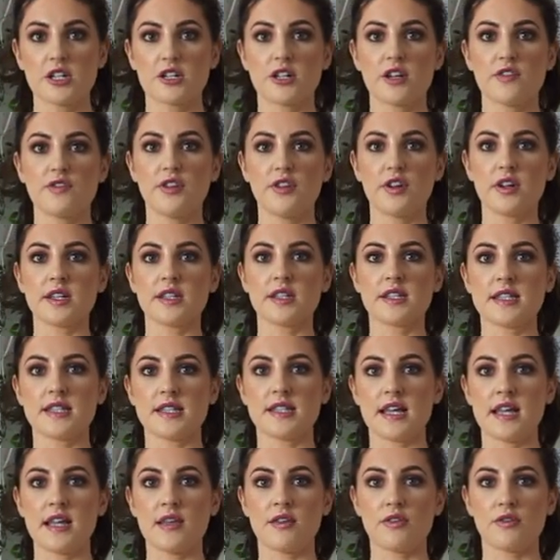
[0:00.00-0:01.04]
know if you can
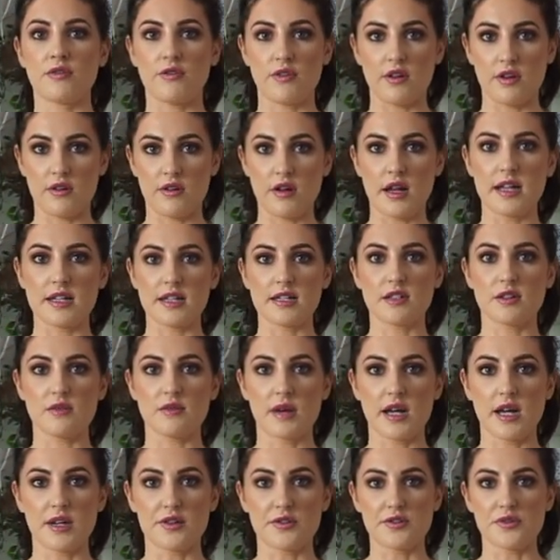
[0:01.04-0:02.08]
see through like to
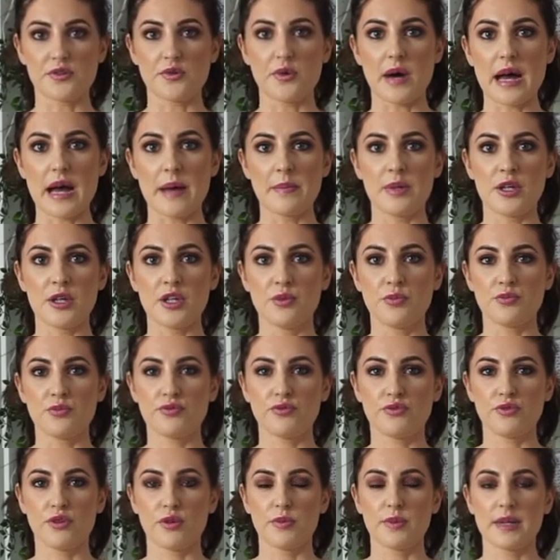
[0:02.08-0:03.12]
my underwear, but you
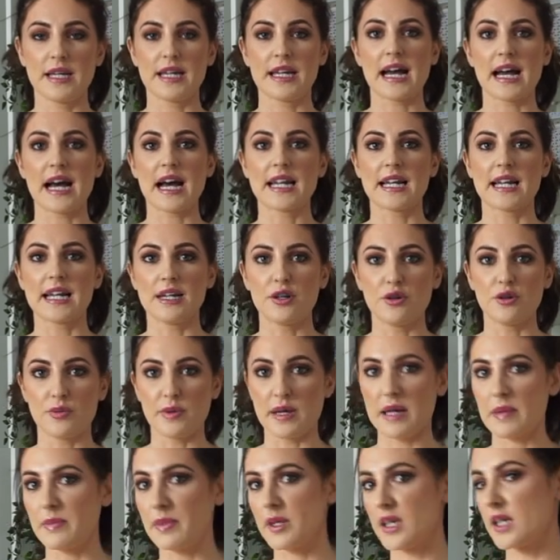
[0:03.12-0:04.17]
probably can a little
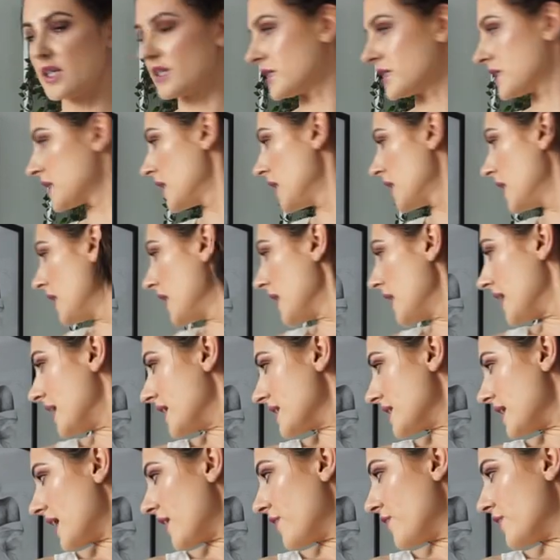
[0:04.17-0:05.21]
bit because it
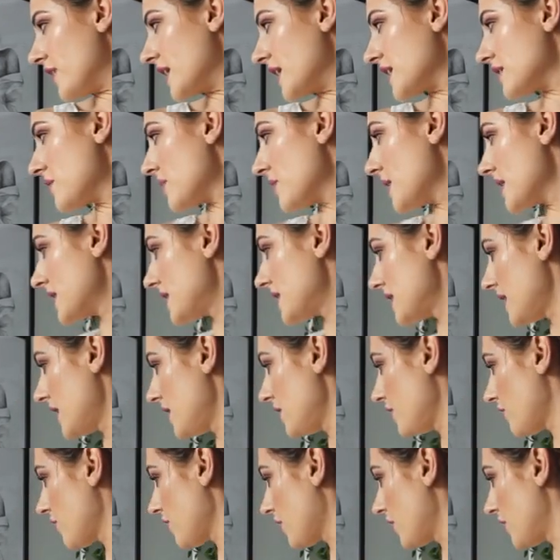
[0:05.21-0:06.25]
definitely is a bit
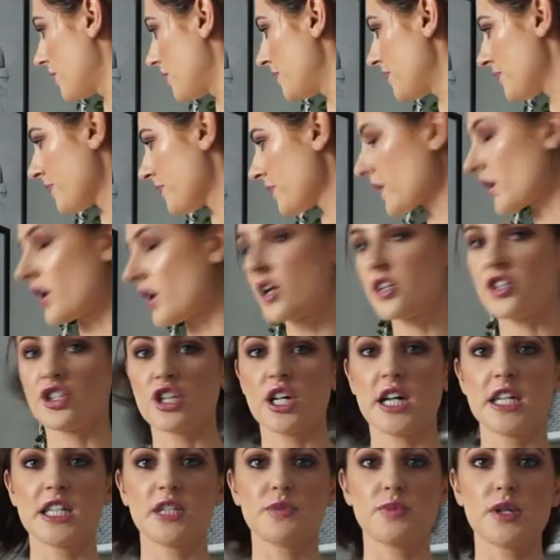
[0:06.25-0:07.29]
see-through. I
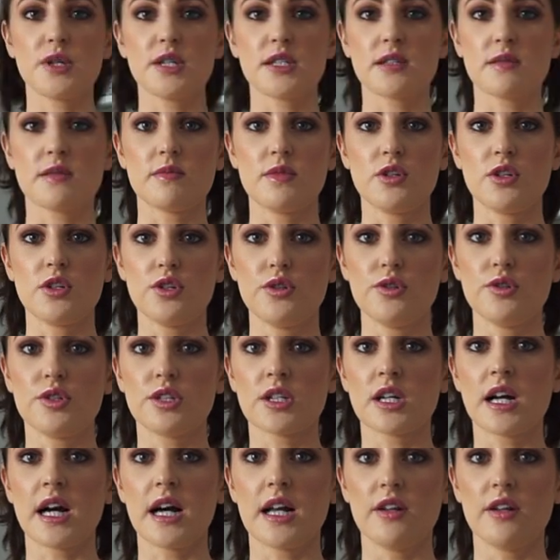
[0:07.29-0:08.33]
tried to put some nude
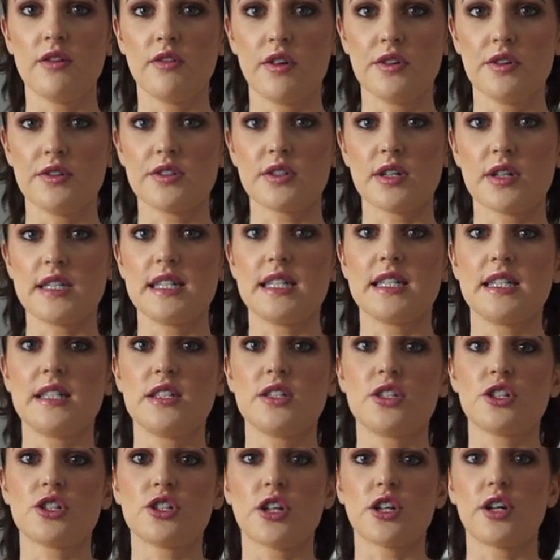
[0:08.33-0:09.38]
colour on so it didn't
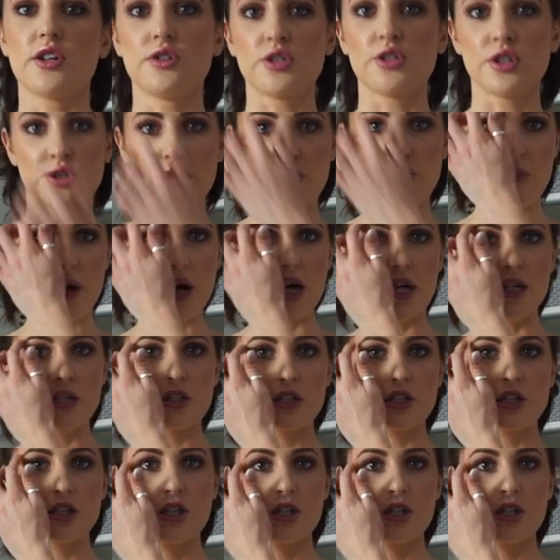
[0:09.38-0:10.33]
show too much.